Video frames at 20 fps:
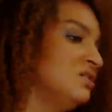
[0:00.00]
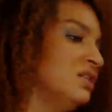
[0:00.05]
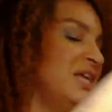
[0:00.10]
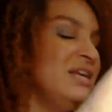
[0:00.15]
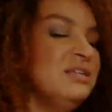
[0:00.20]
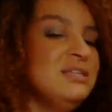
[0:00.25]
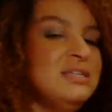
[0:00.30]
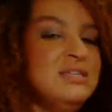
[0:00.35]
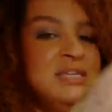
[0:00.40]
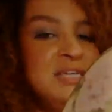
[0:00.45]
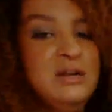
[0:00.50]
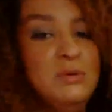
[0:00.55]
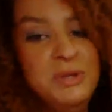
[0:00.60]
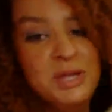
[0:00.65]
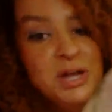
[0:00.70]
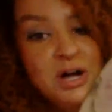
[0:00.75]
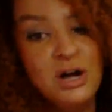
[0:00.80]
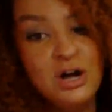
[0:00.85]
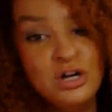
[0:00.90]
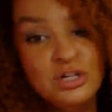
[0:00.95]
It doesn't need to
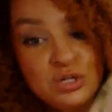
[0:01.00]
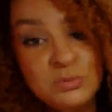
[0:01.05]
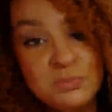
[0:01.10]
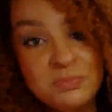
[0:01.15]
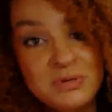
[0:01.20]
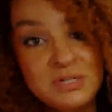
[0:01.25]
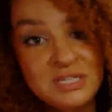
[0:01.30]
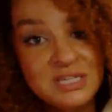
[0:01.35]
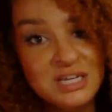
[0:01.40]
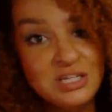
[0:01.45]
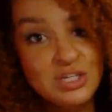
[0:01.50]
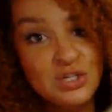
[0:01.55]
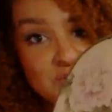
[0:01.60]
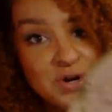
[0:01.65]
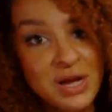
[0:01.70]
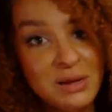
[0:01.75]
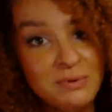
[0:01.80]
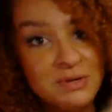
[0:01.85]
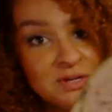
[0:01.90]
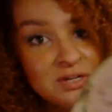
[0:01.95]
be 100%
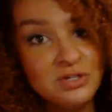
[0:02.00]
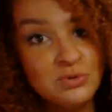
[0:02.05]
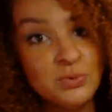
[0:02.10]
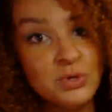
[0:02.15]
dry because